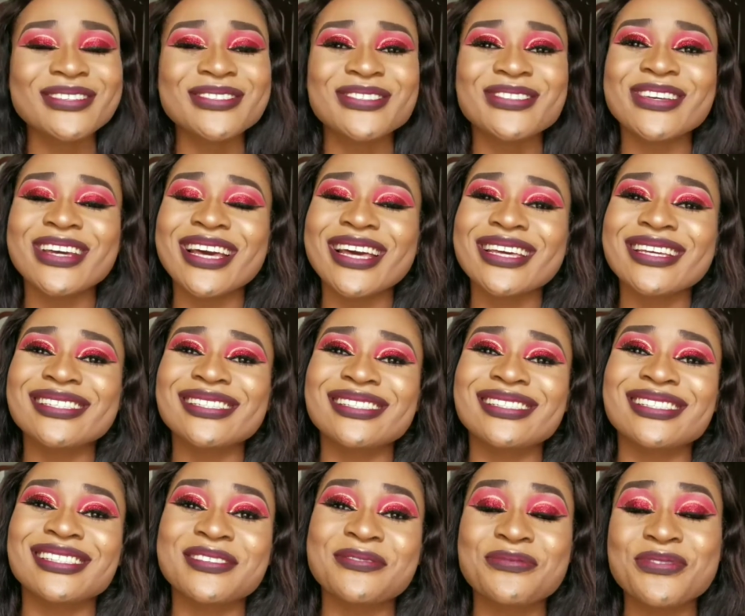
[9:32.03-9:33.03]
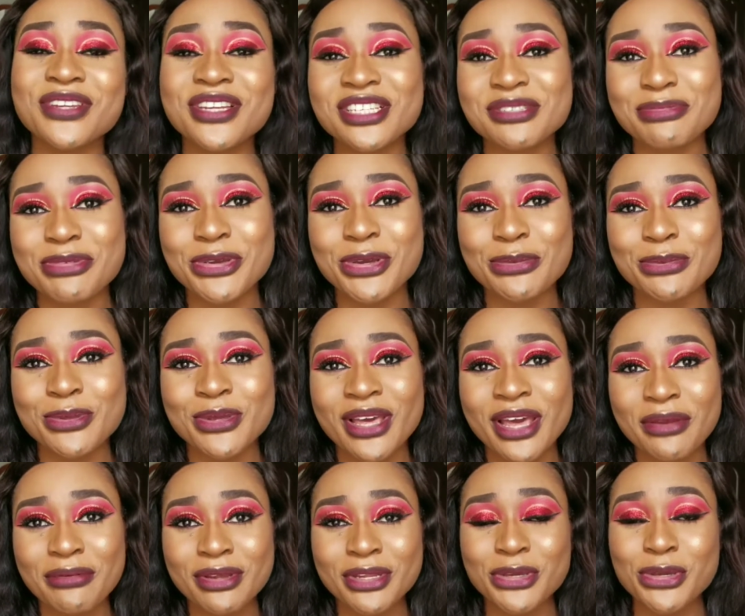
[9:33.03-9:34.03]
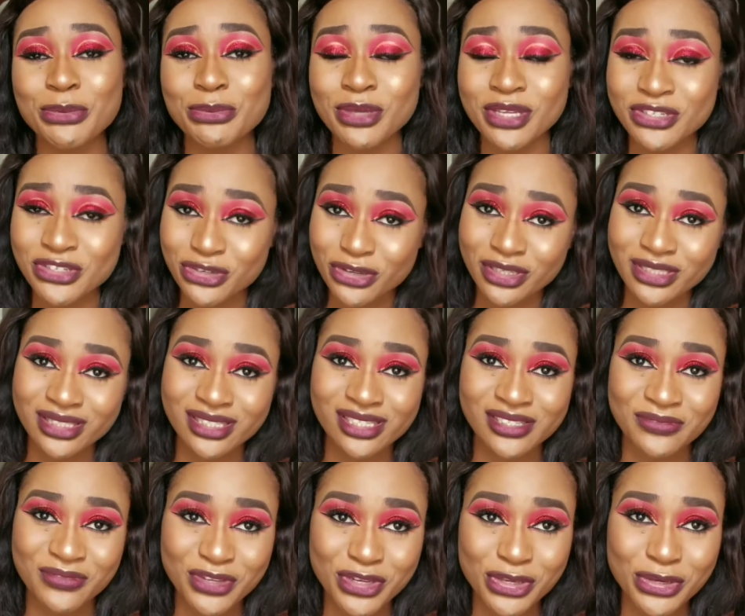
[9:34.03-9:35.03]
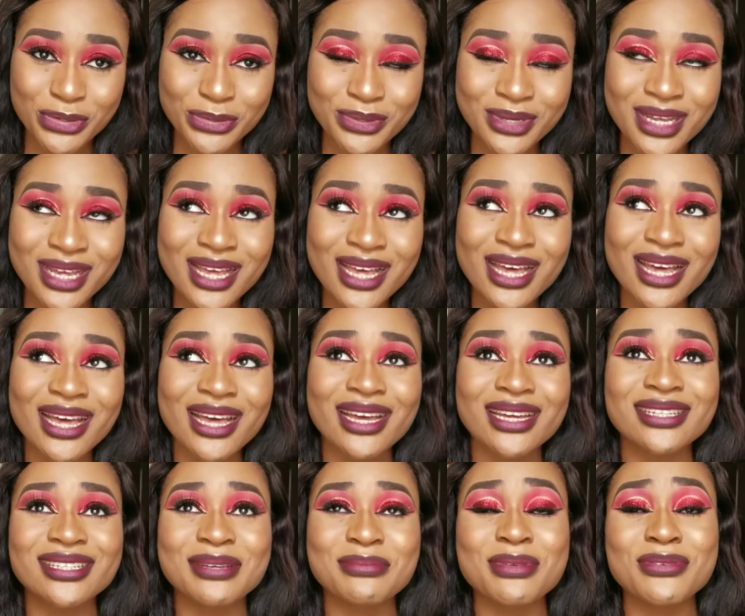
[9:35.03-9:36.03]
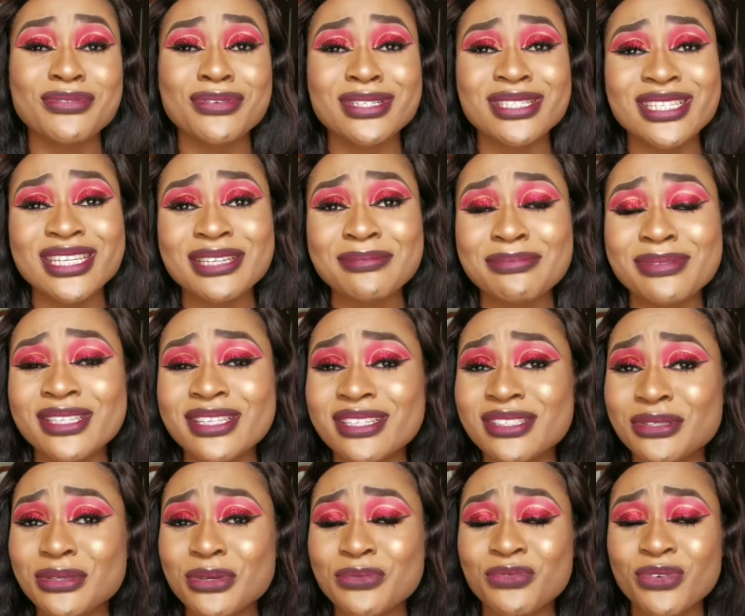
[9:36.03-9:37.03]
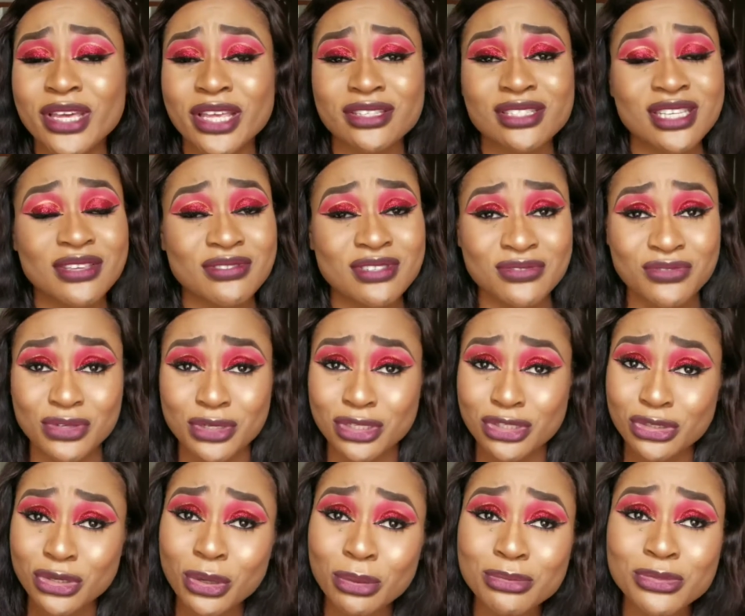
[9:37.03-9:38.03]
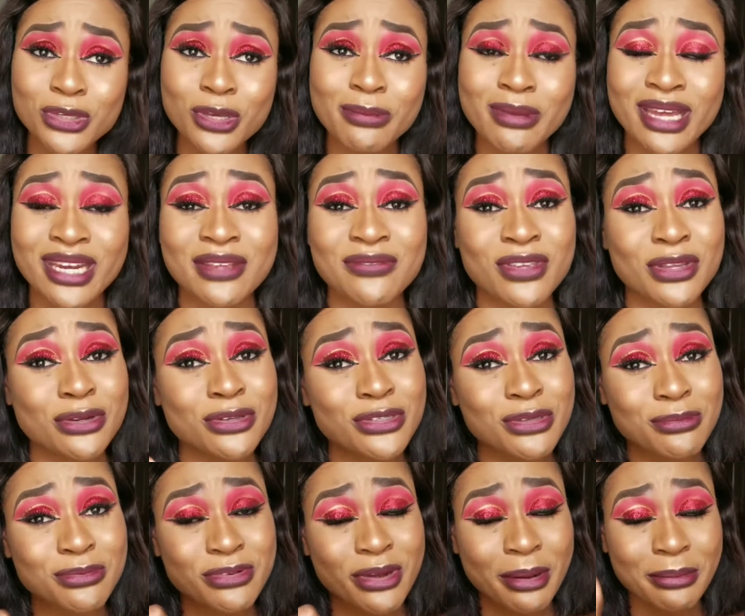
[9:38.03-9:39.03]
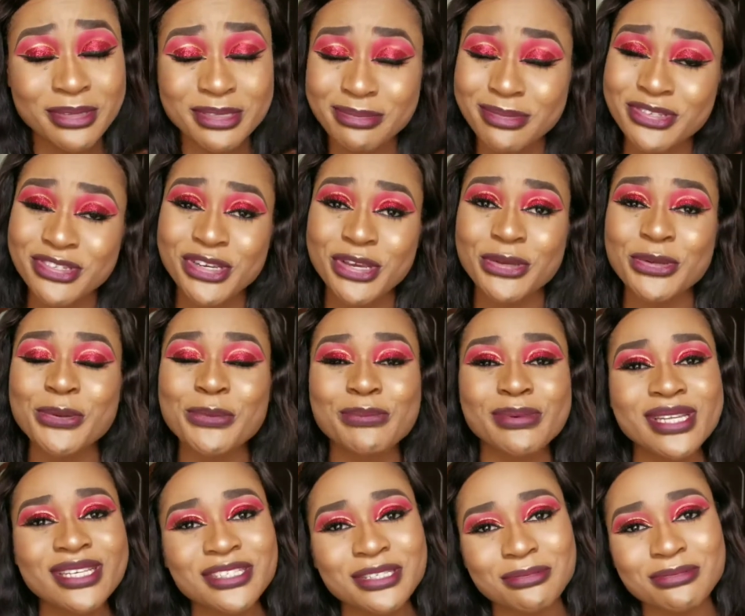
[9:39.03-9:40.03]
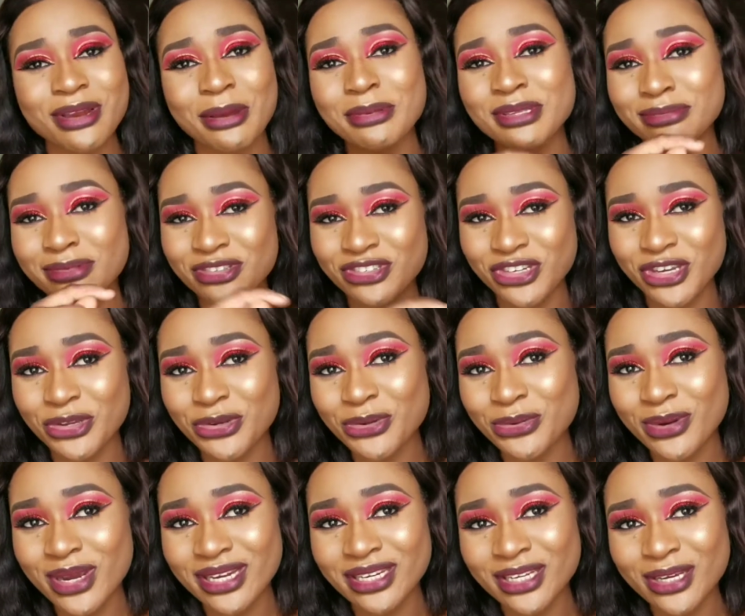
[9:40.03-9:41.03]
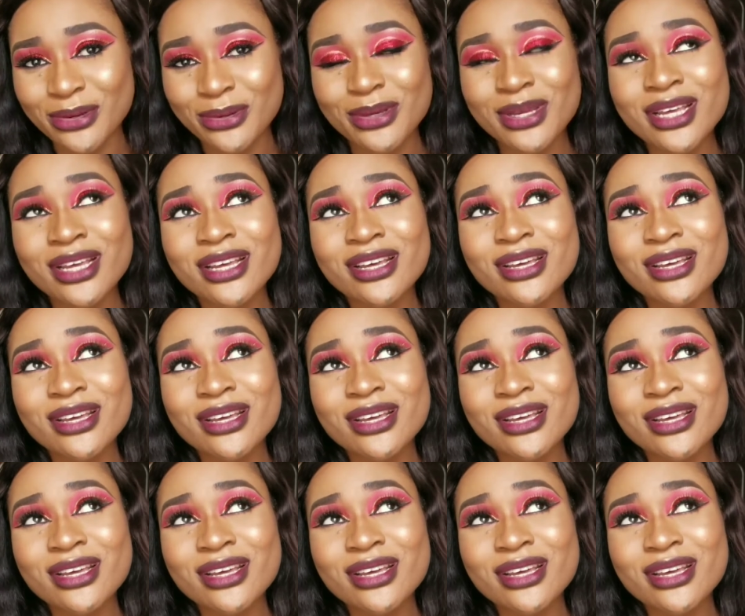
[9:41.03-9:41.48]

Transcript: So guys, this is the finished makeup look. I really hope you enjoyed this video, and if you did, please don't forget to give this video a thumbs up, and if you're not subscribed to my channel, please subscribe to my channel right now.